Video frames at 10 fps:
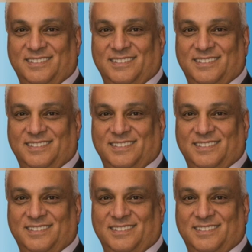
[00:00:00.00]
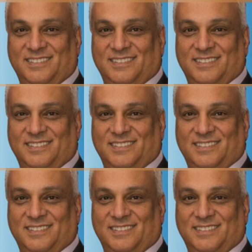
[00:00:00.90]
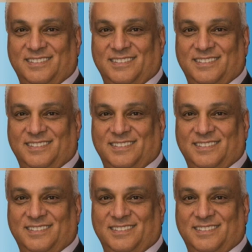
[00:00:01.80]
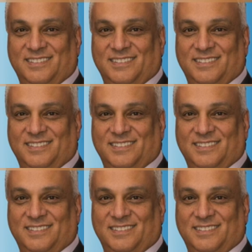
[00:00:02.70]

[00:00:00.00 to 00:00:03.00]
The face doesn't move, so there is nothing to read.